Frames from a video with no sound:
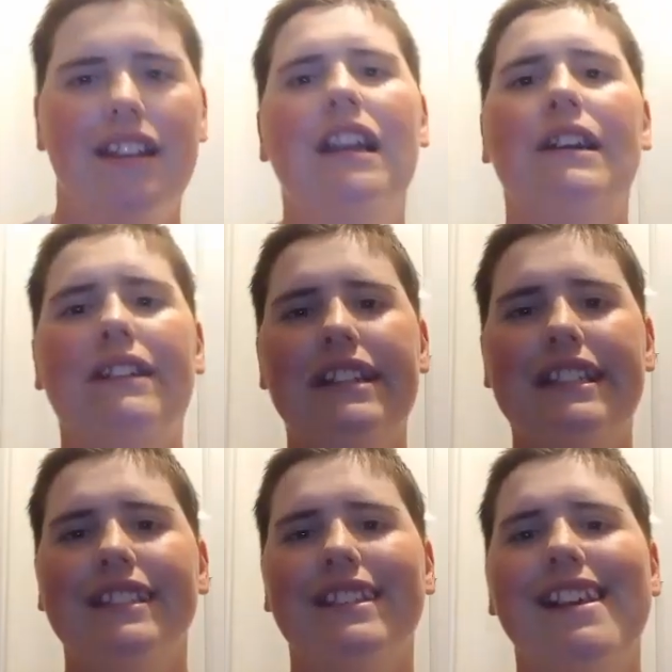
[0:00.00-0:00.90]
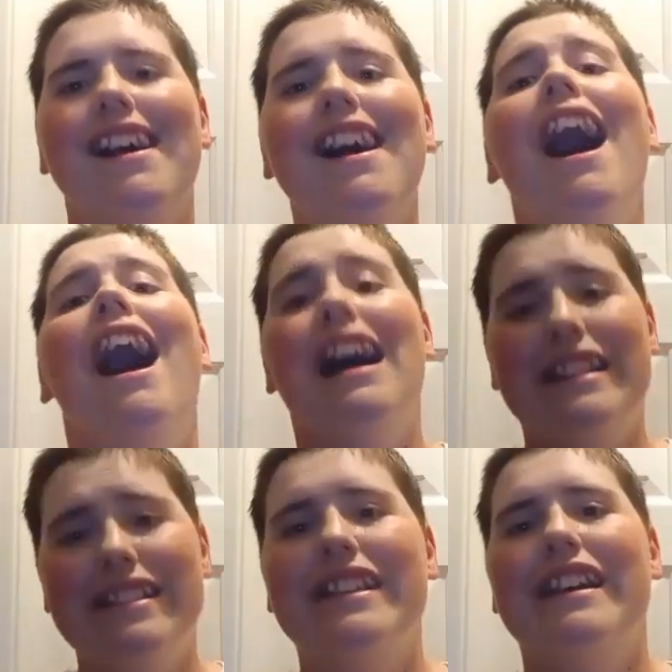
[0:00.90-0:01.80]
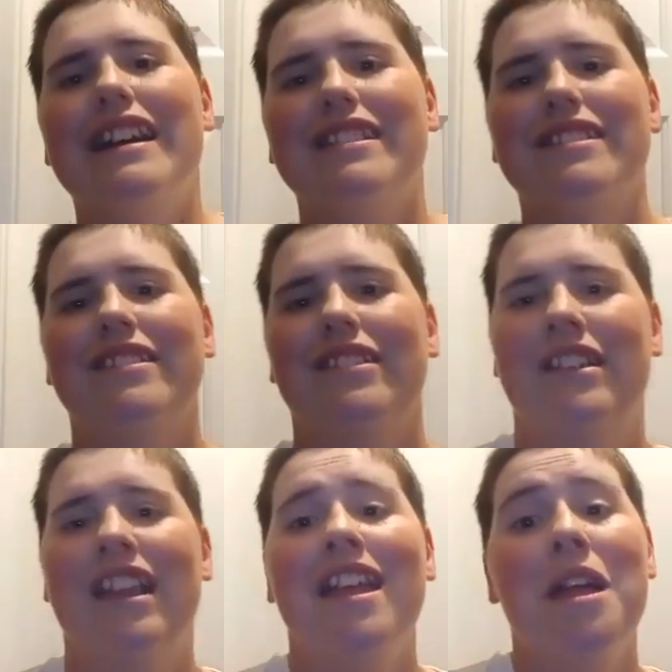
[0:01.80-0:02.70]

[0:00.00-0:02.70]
Anyways, I'll see you guys soon